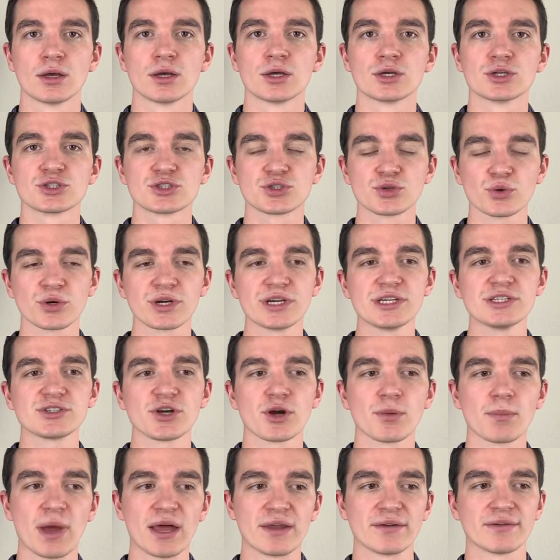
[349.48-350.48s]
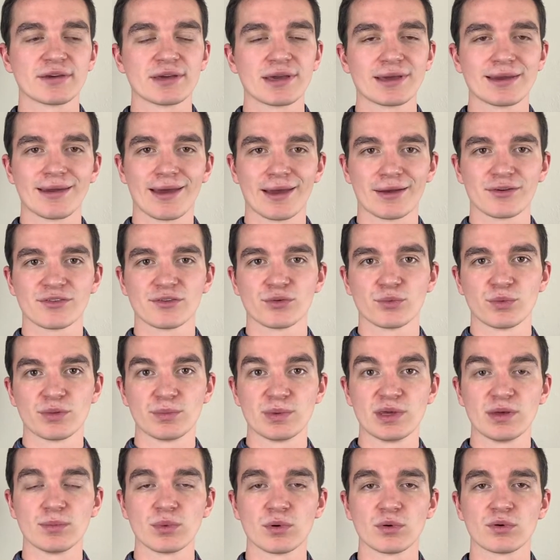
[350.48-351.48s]
Stories are meant to connect with
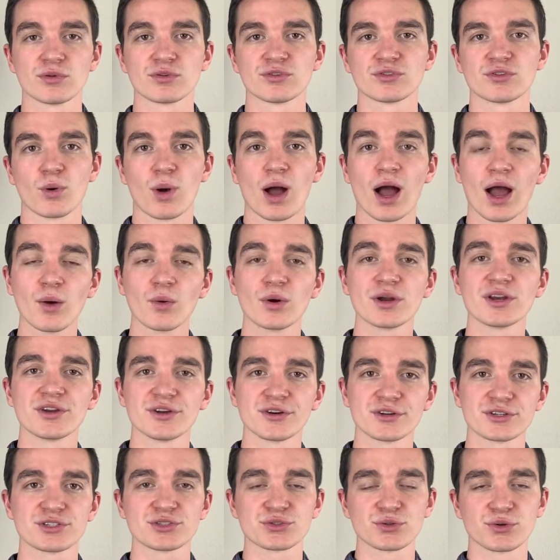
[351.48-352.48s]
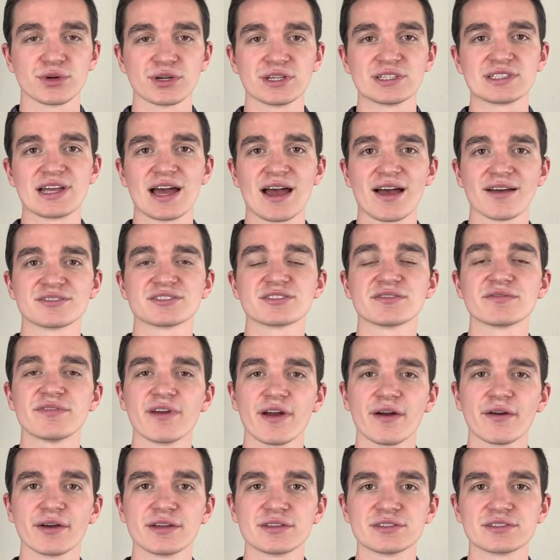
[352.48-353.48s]
people. So I want your stories to have some
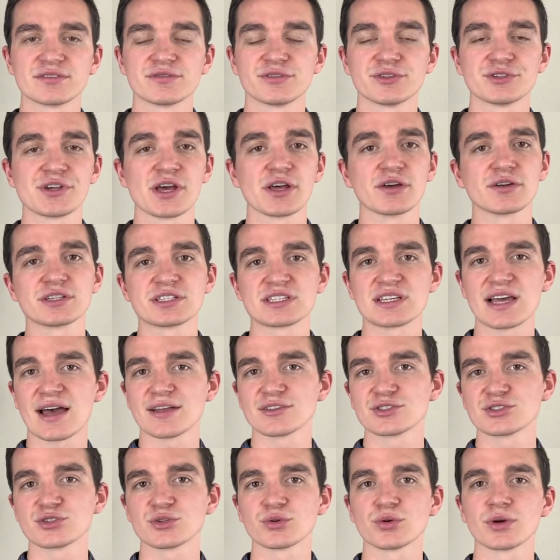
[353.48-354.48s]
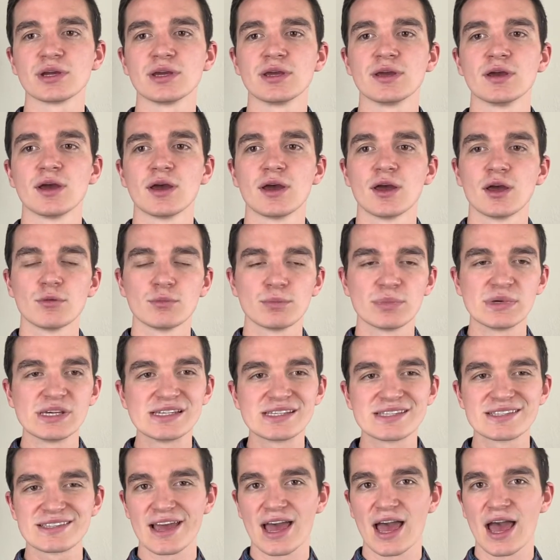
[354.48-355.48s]
variance. If you're telling a sad story, be
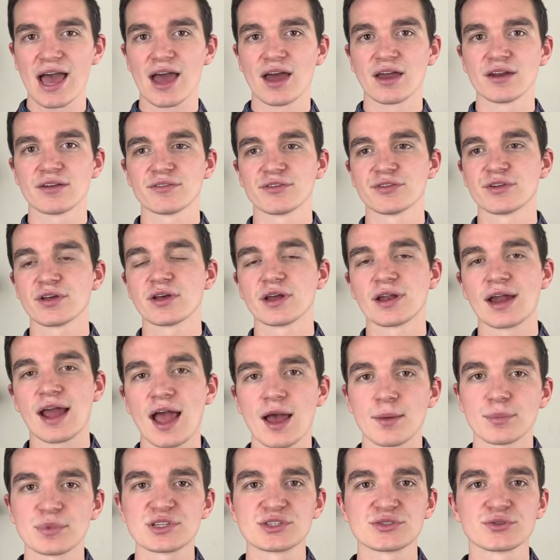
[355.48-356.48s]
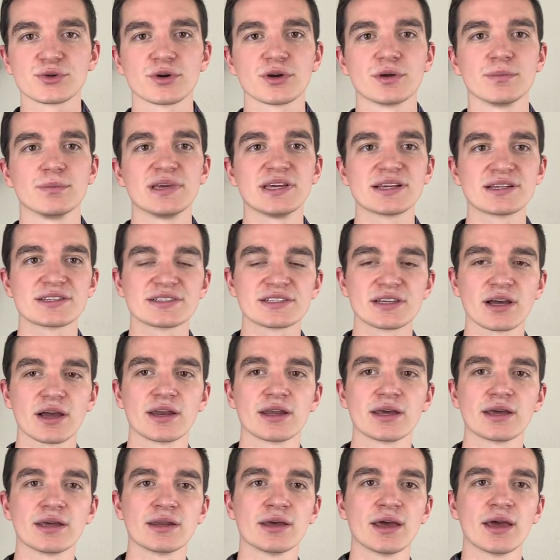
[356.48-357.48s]
sad. If you're telling a happy story, be
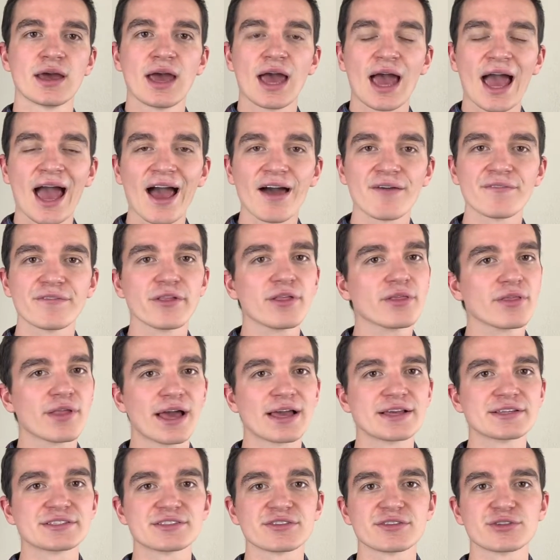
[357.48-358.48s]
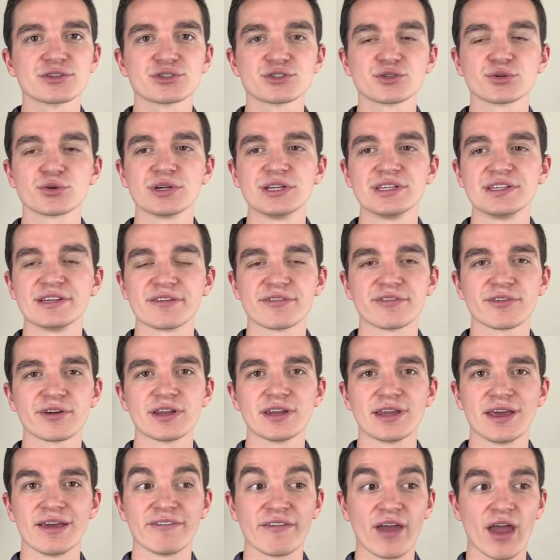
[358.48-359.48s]
excited. Have the lengths of the story
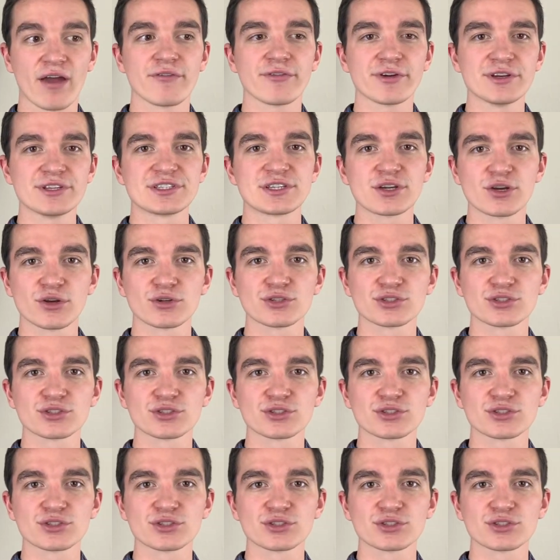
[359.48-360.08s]
different. If every single